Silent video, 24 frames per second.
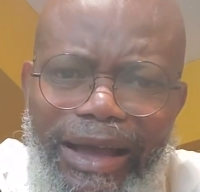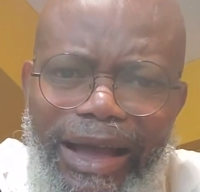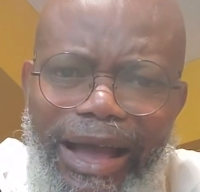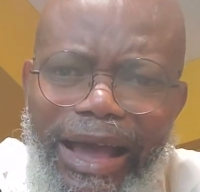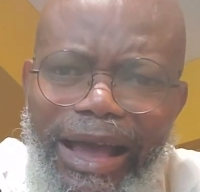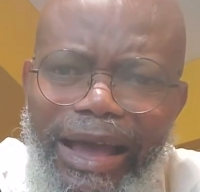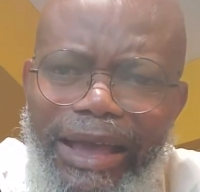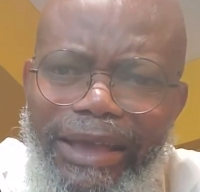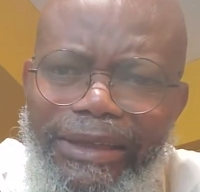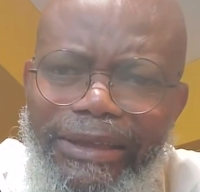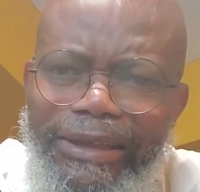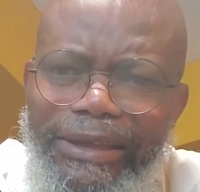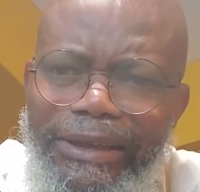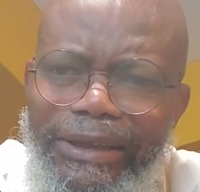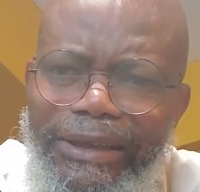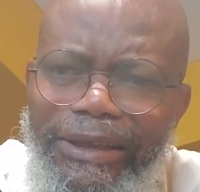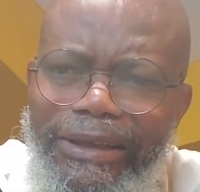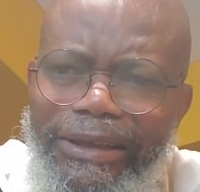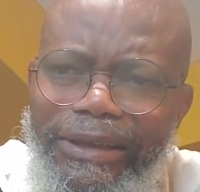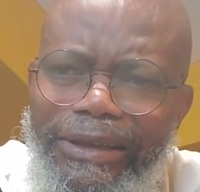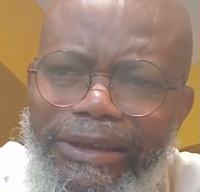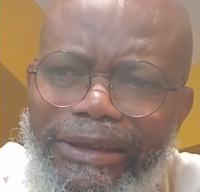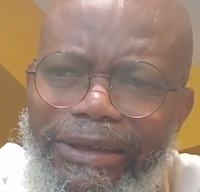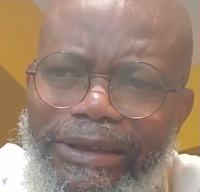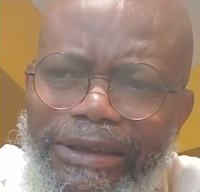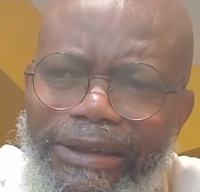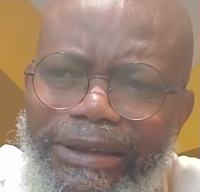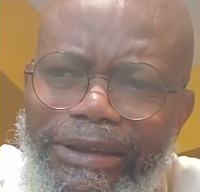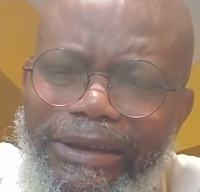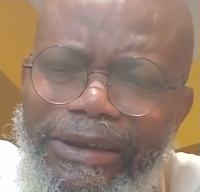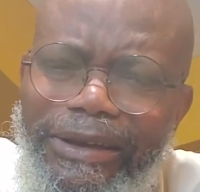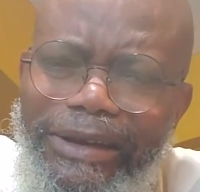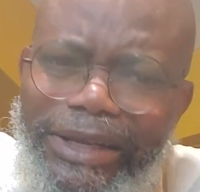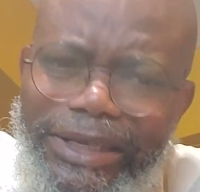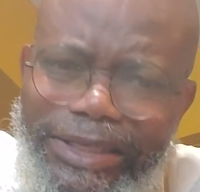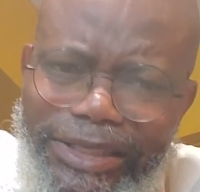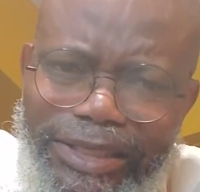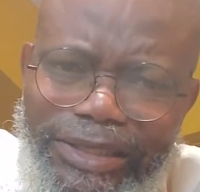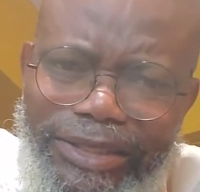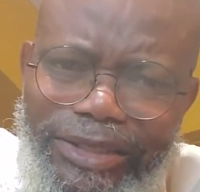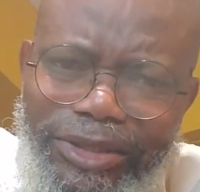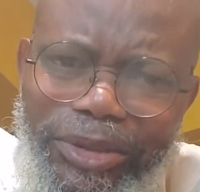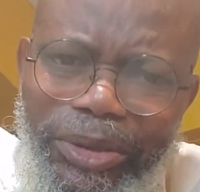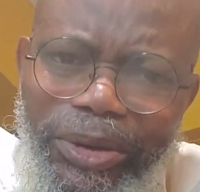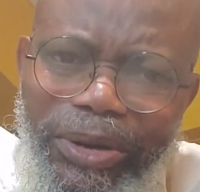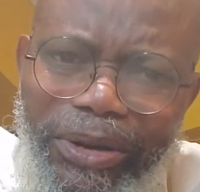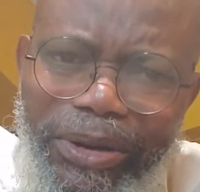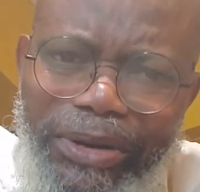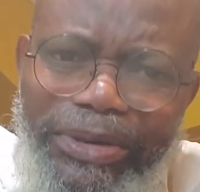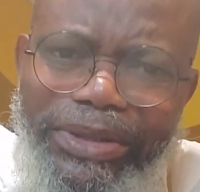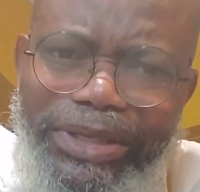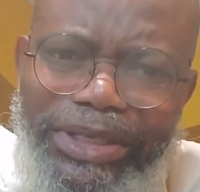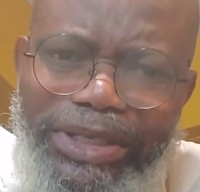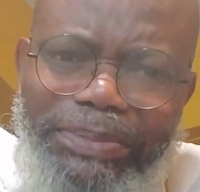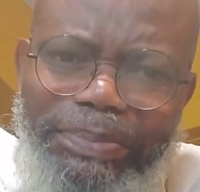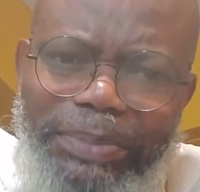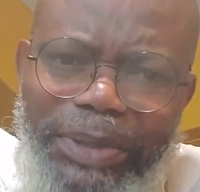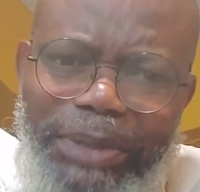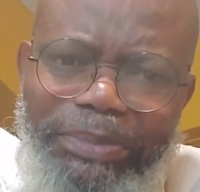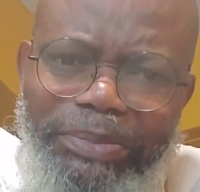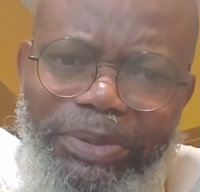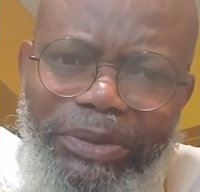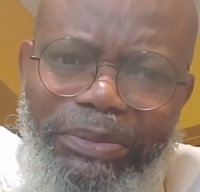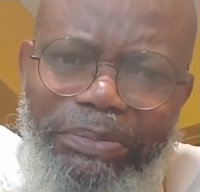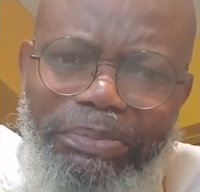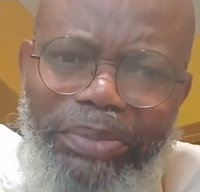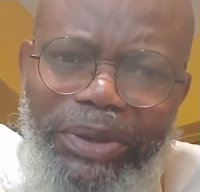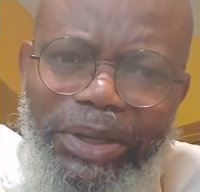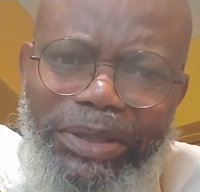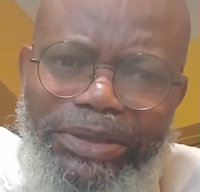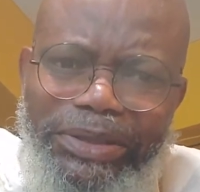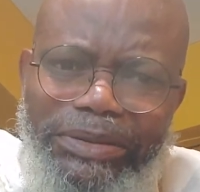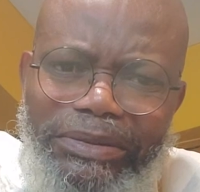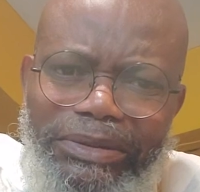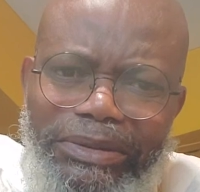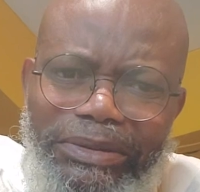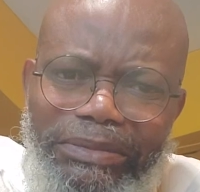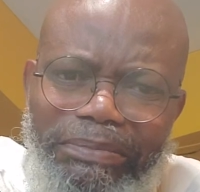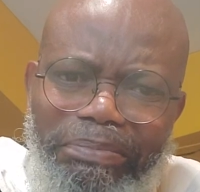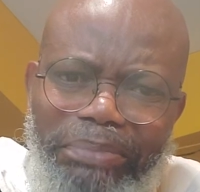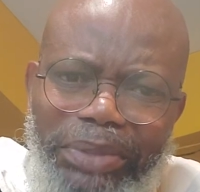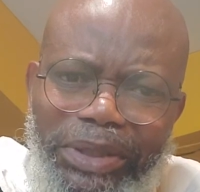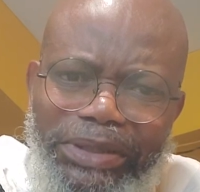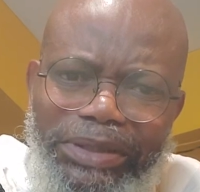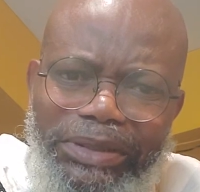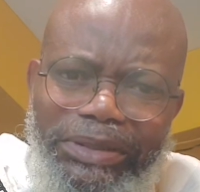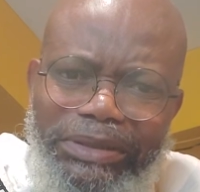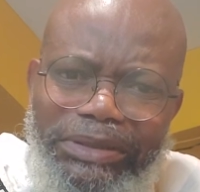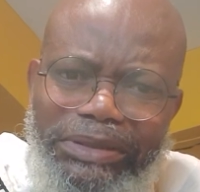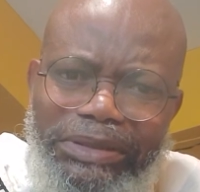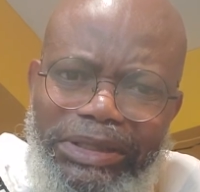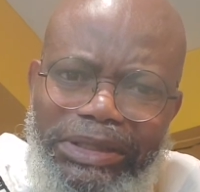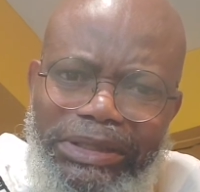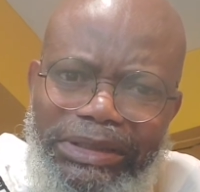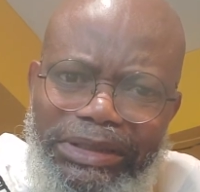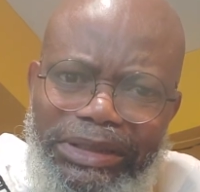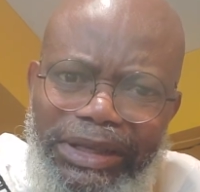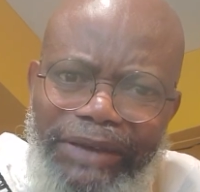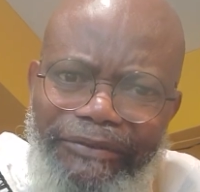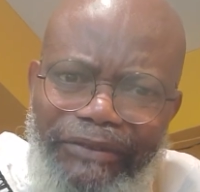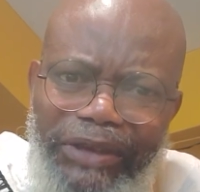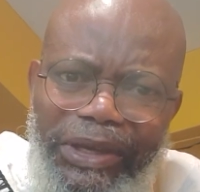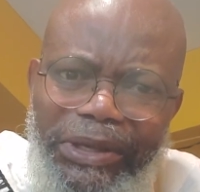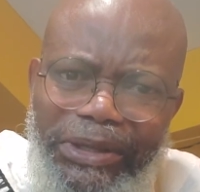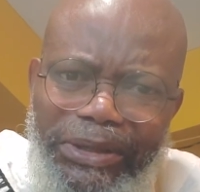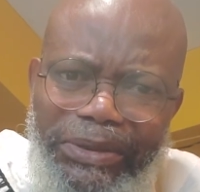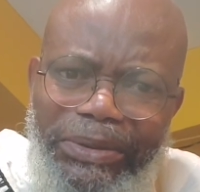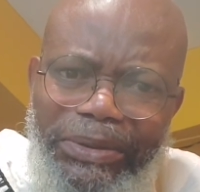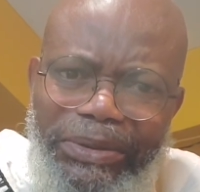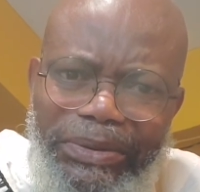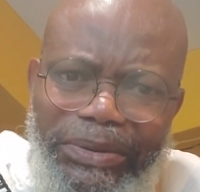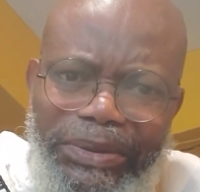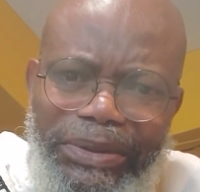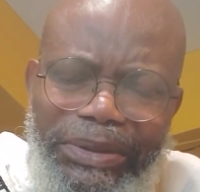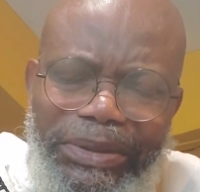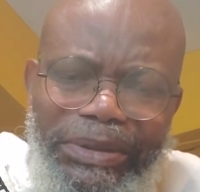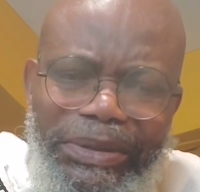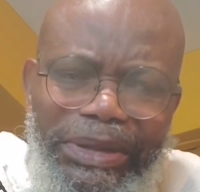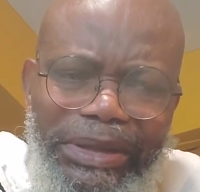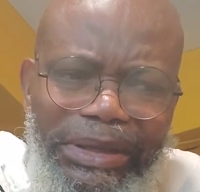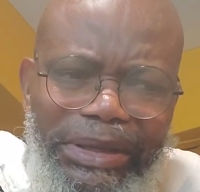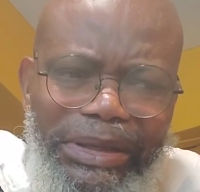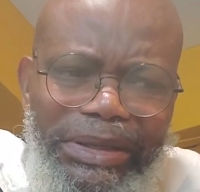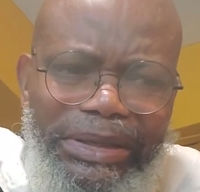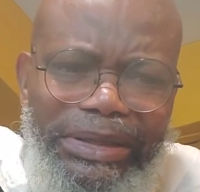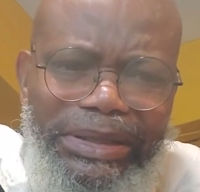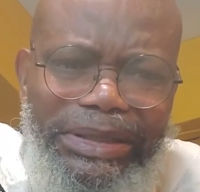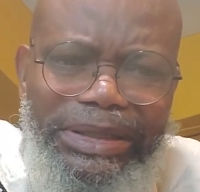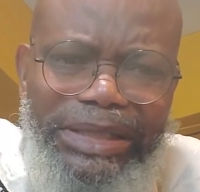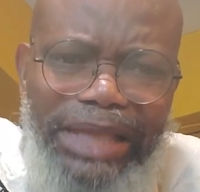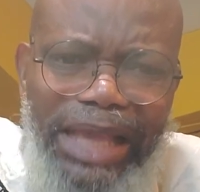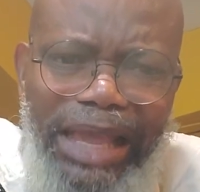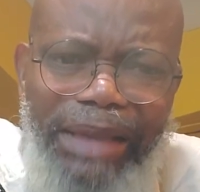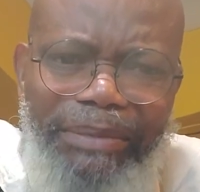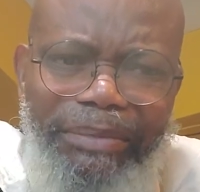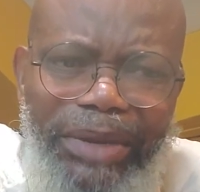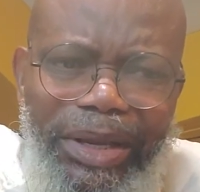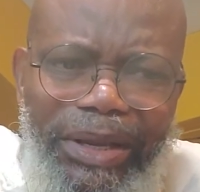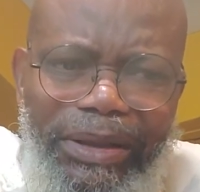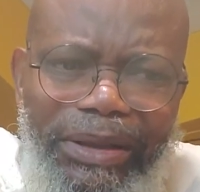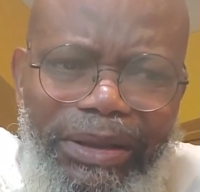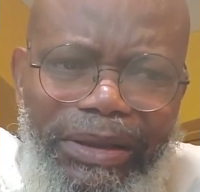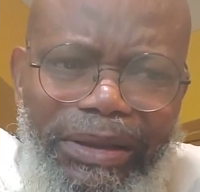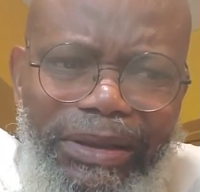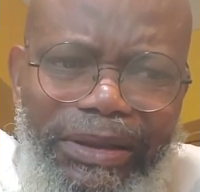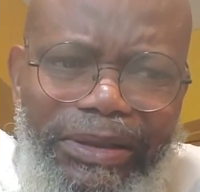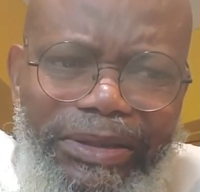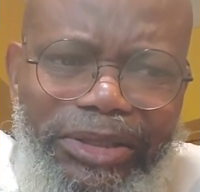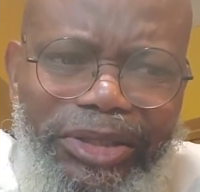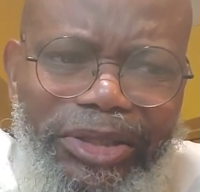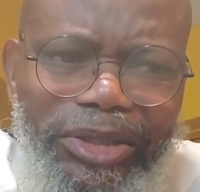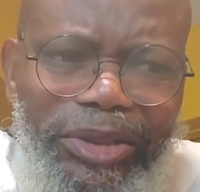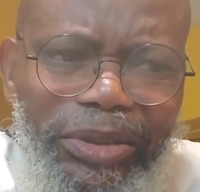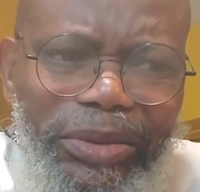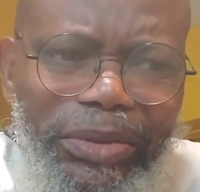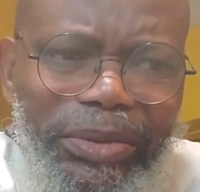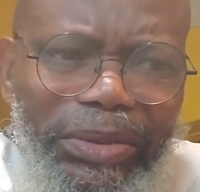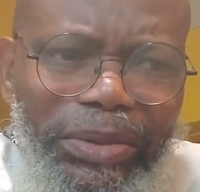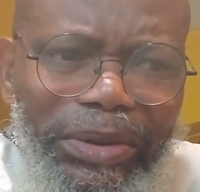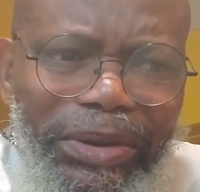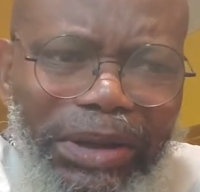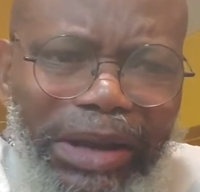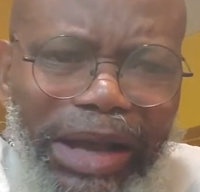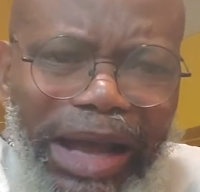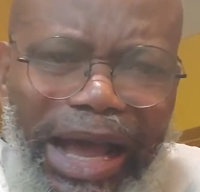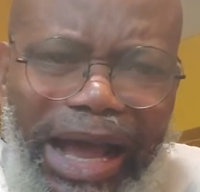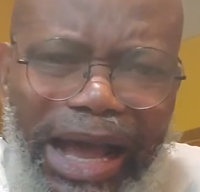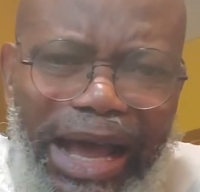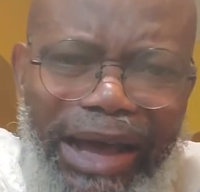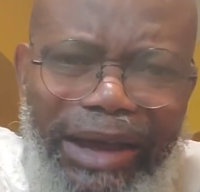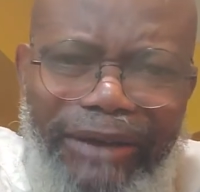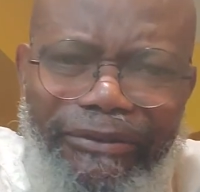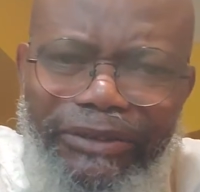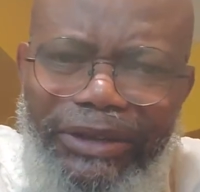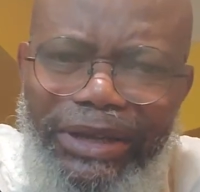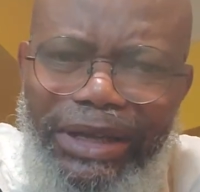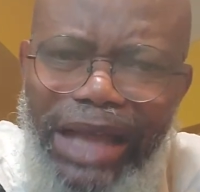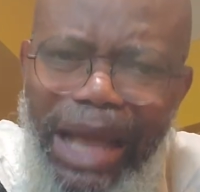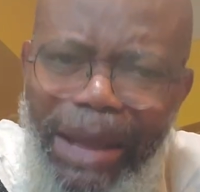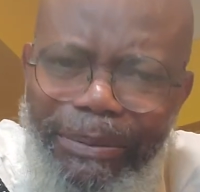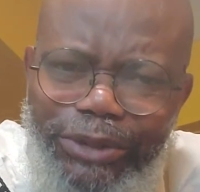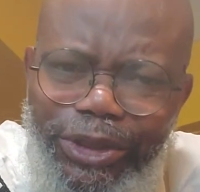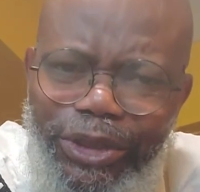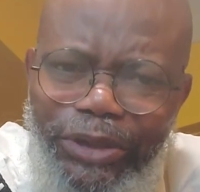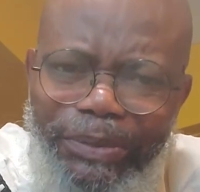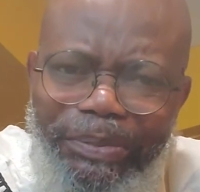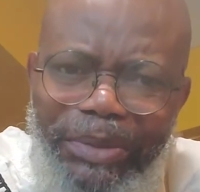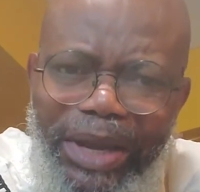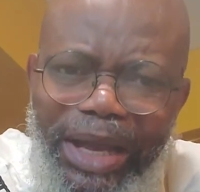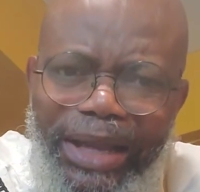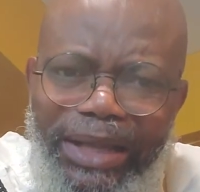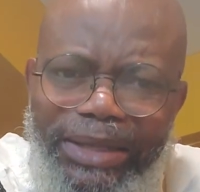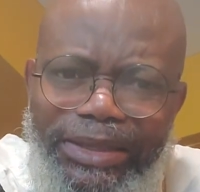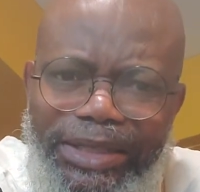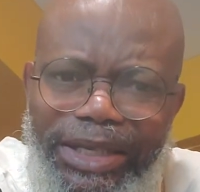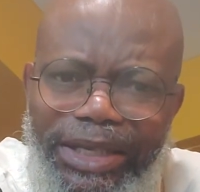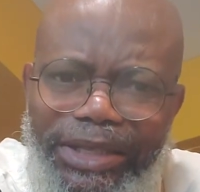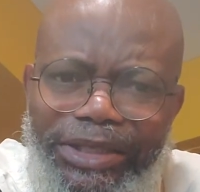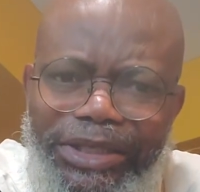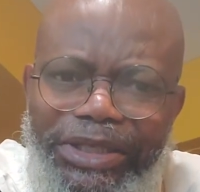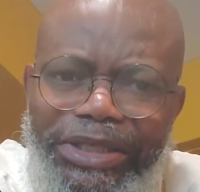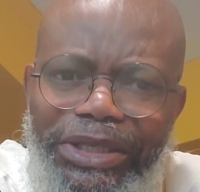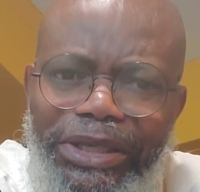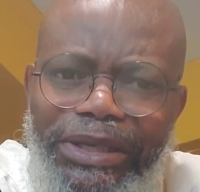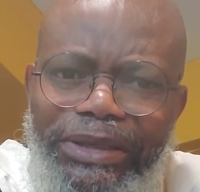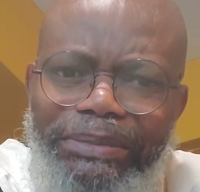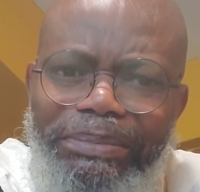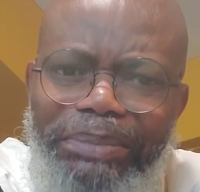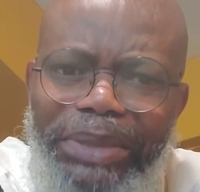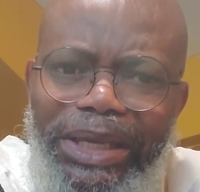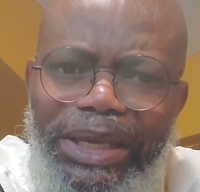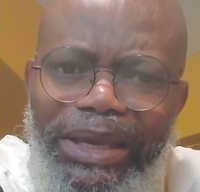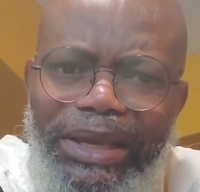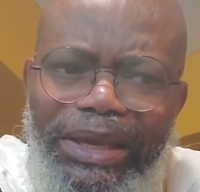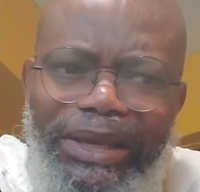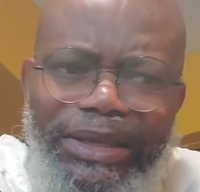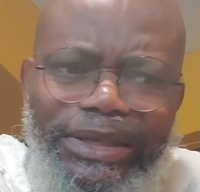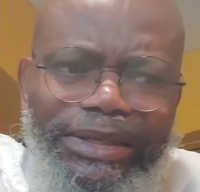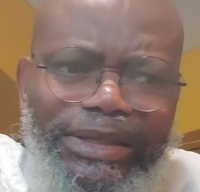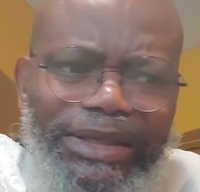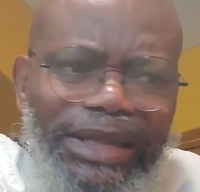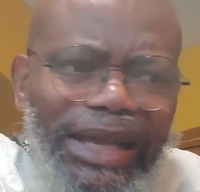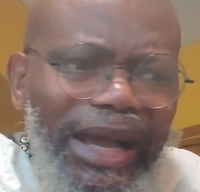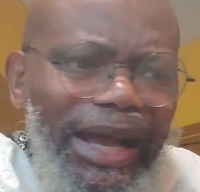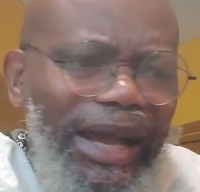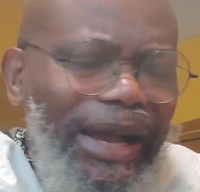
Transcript: I listen to all these people, but Davido seemed to have captured my attention because